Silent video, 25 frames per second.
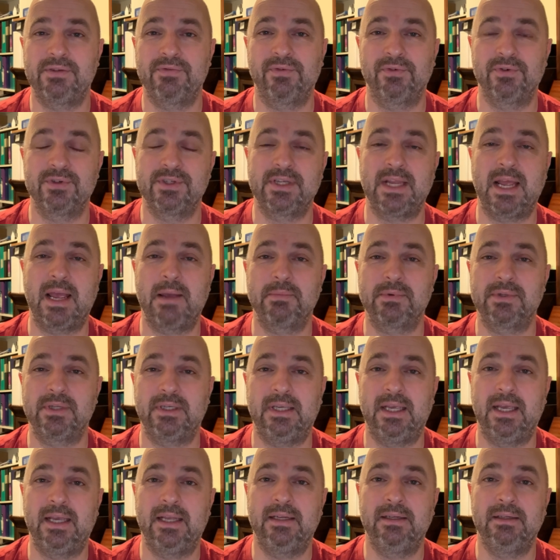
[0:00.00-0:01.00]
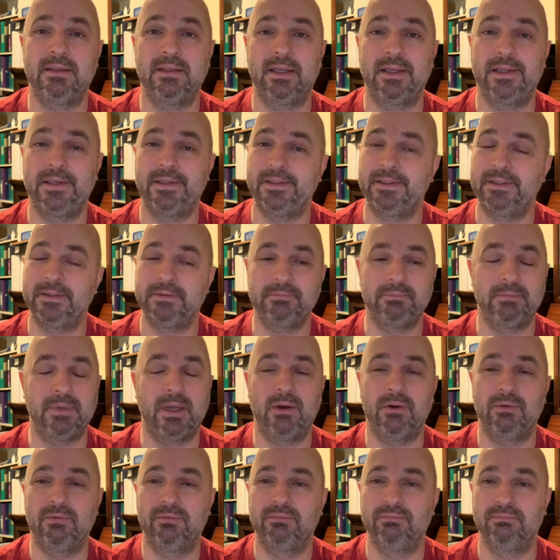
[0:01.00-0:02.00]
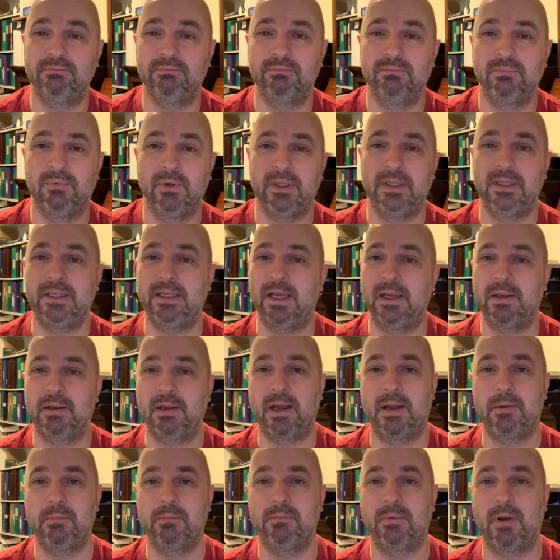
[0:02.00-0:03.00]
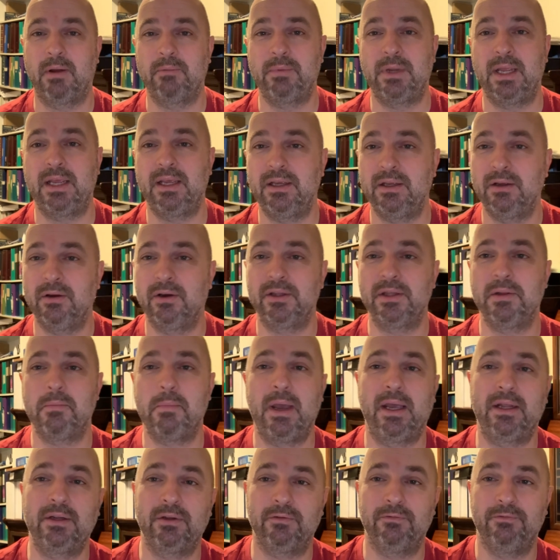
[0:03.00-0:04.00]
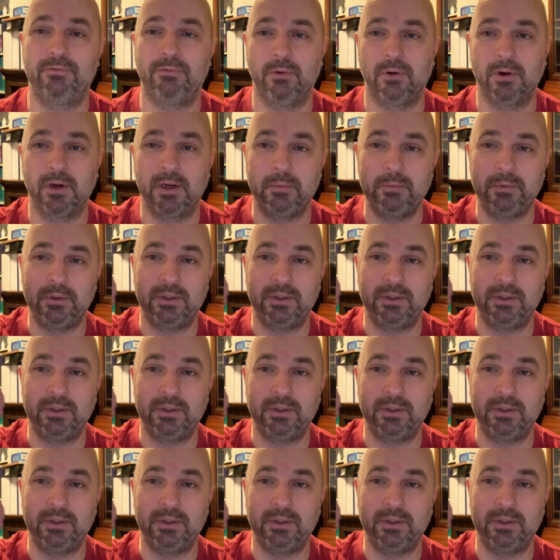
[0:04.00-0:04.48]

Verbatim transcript: for stamps again, and um, now really I, am I'm, I'm taking on the mantle for him.